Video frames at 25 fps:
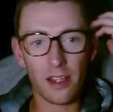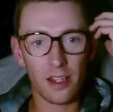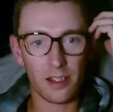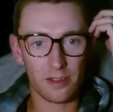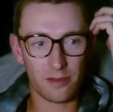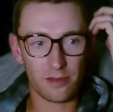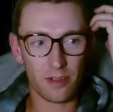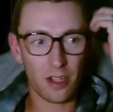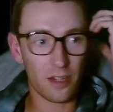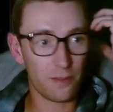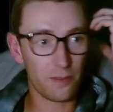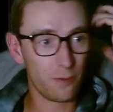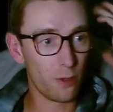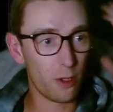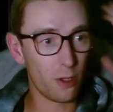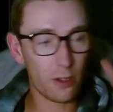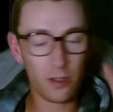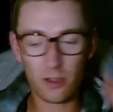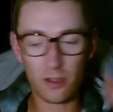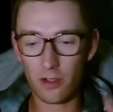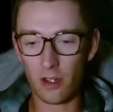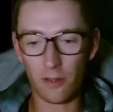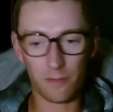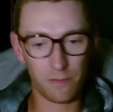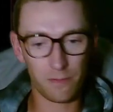I've
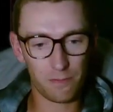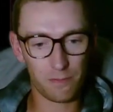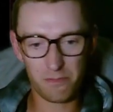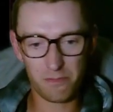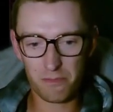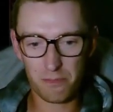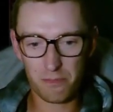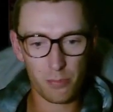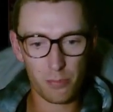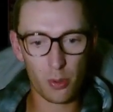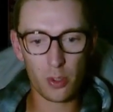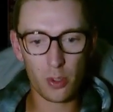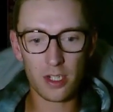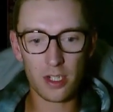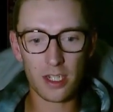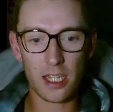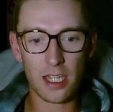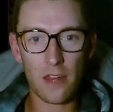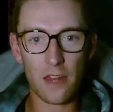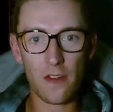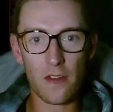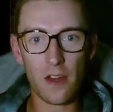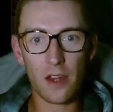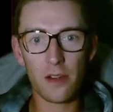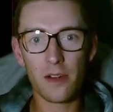put it
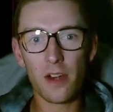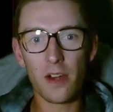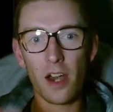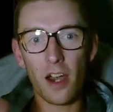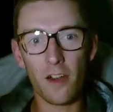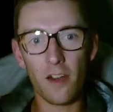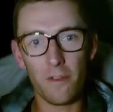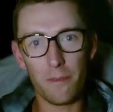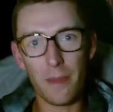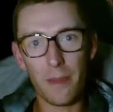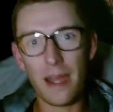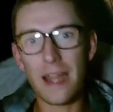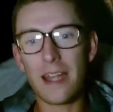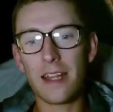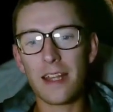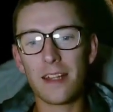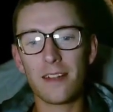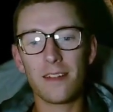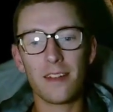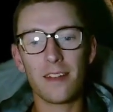together, I've made it.